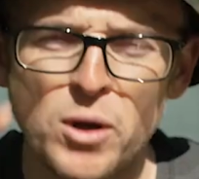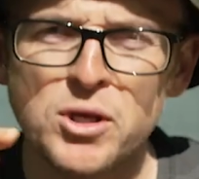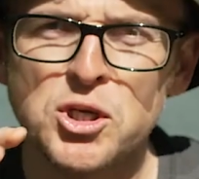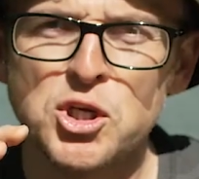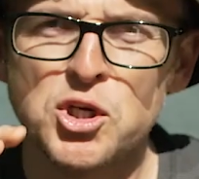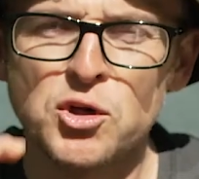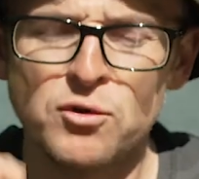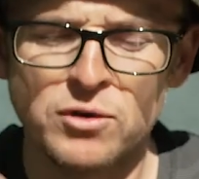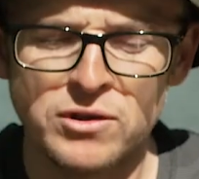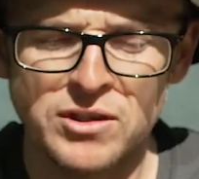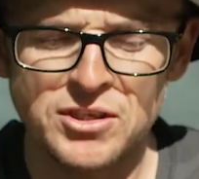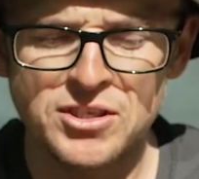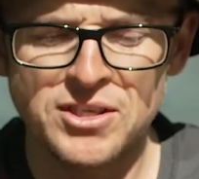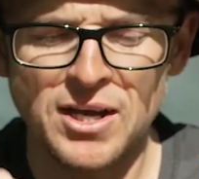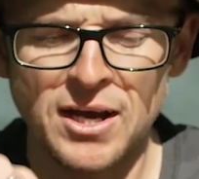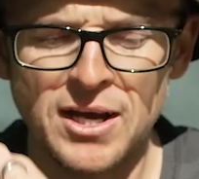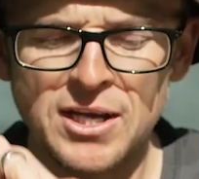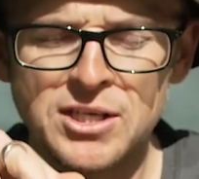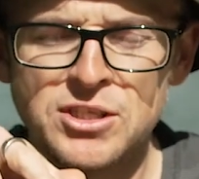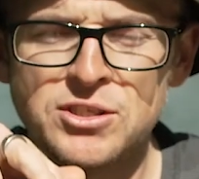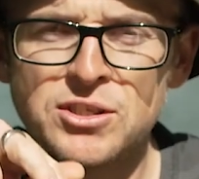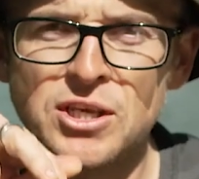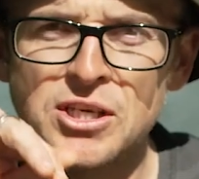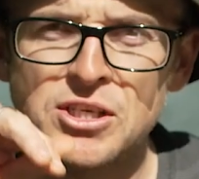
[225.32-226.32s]
once you're at the
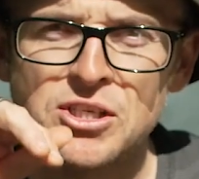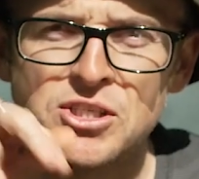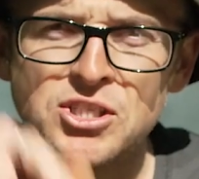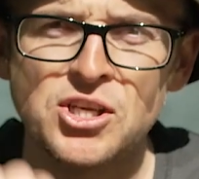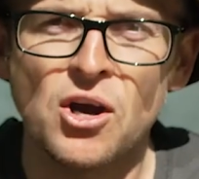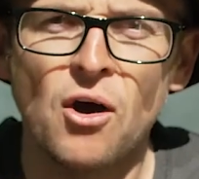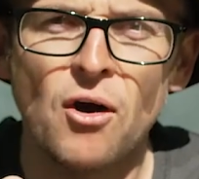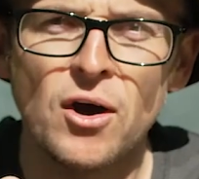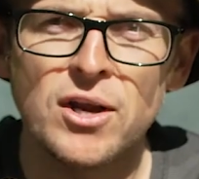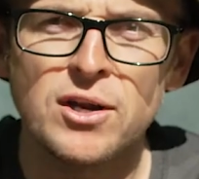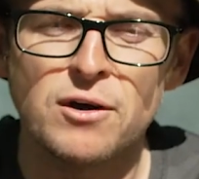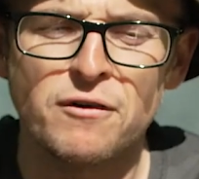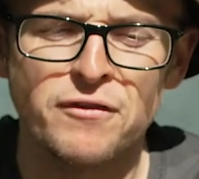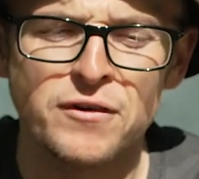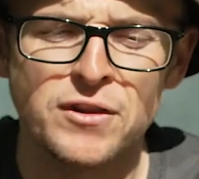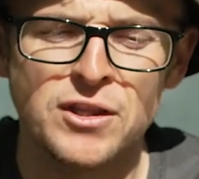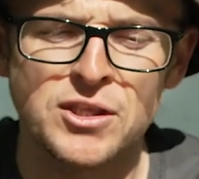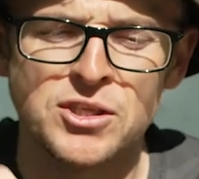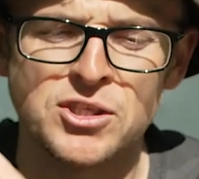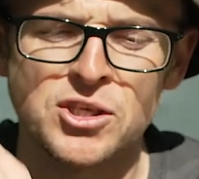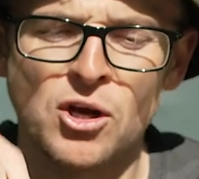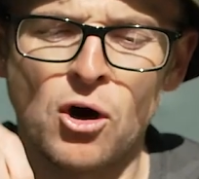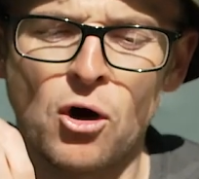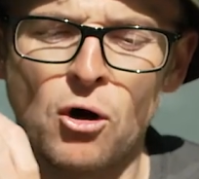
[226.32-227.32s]
stage that it's tied off at
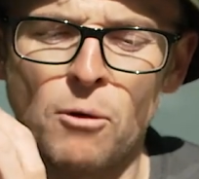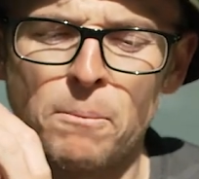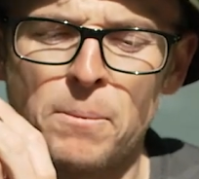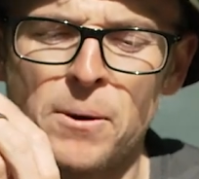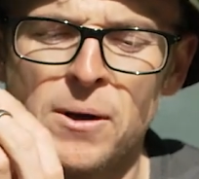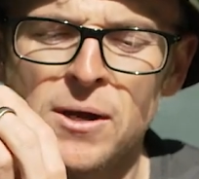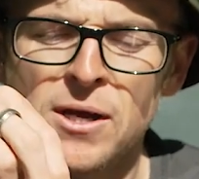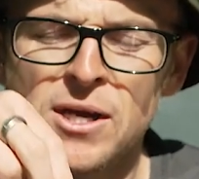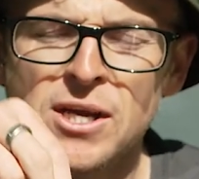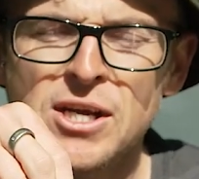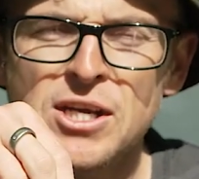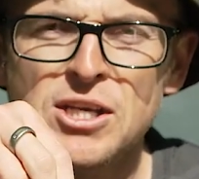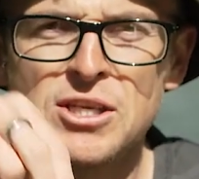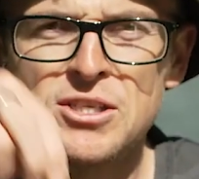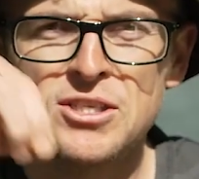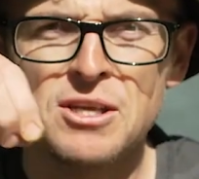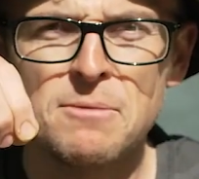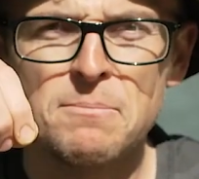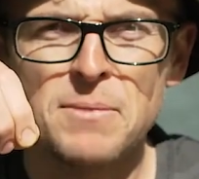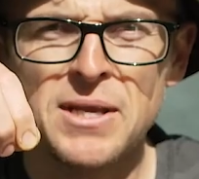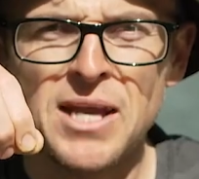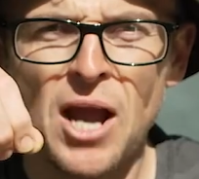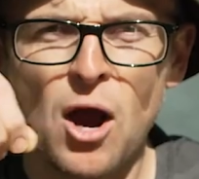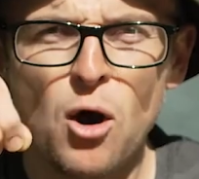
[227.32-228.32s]
the top, you
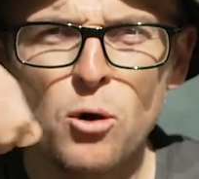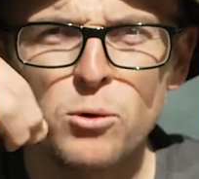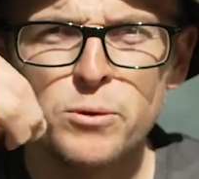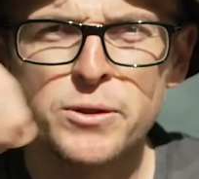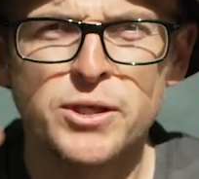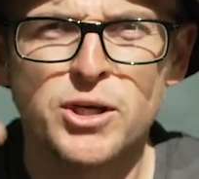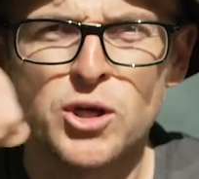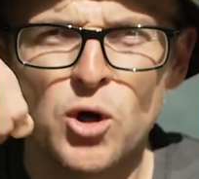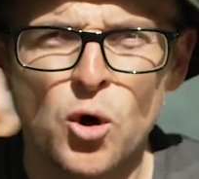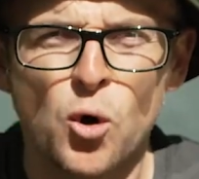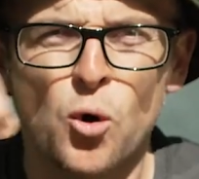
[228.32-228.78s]
simply hold the